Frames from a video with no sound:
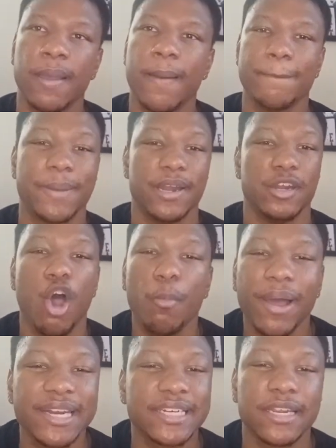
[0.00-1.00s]
But
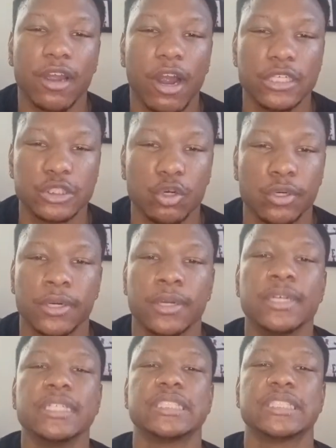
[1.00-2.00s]
nobody can guard Joker.
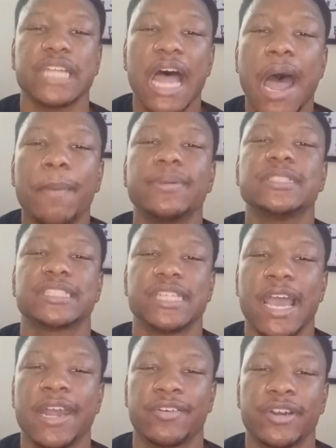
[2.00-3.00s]
Stop
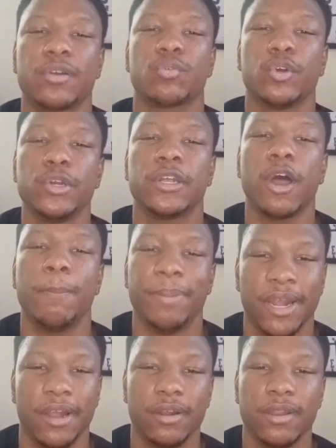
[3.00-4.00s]
slandering Rudy
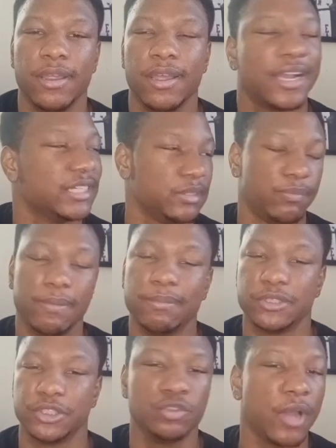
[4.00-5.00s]
Gobert. Because if it
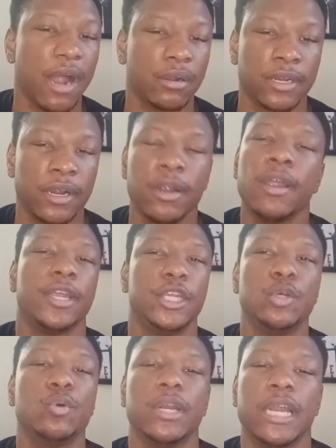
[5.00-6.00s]
was you out there,
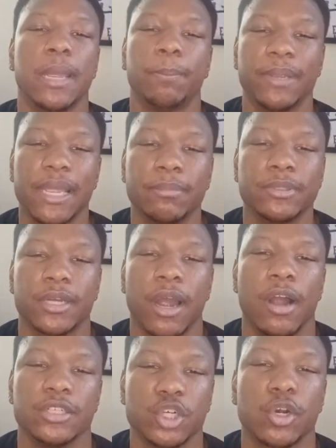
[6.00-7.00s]
you wouldn't be able to
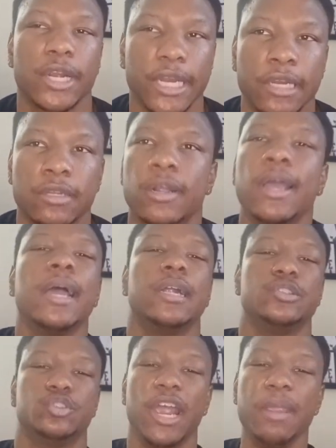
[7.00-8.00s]
guard Joker either.
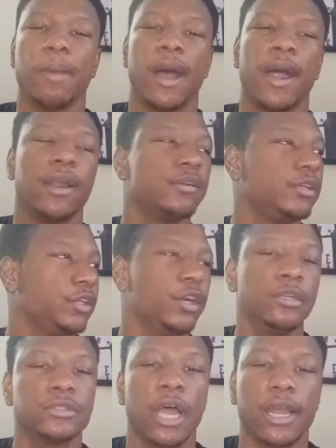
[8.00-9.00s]
Draymond,
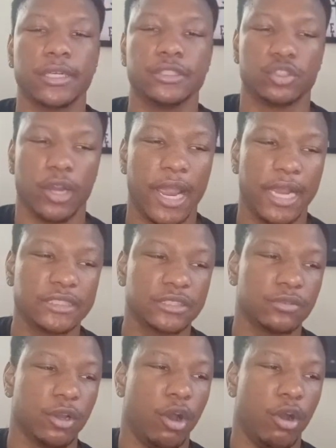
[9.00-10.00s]
you're talking trash
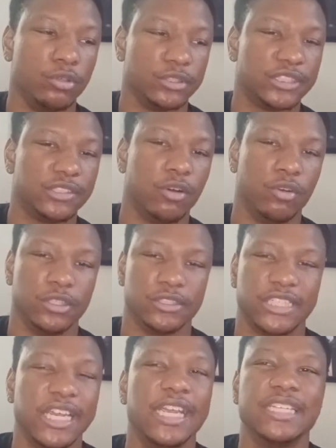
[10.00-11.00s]
on the
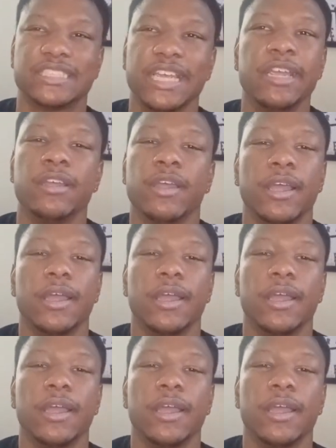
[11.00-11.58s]
TNT.